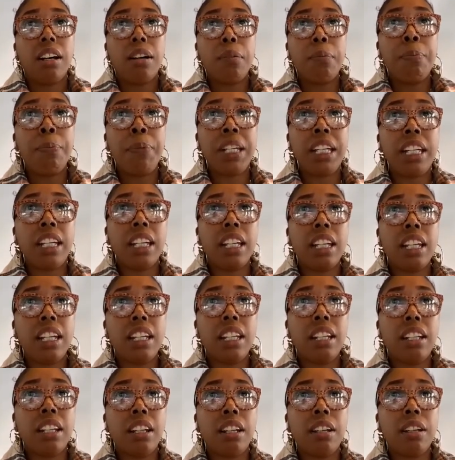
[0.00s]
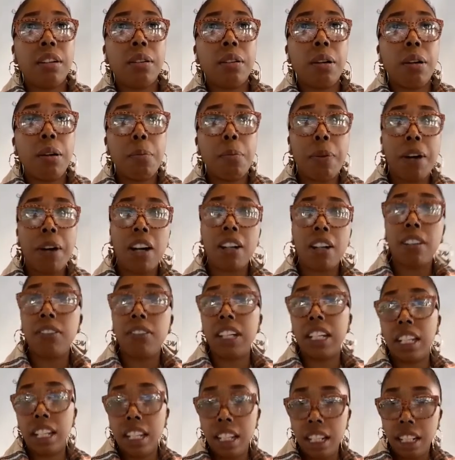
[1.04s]
being part of
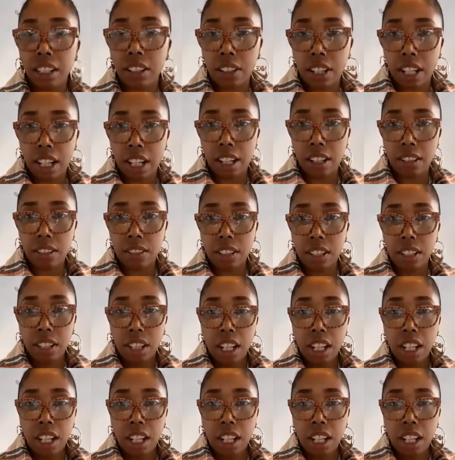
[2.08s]
an in crowd.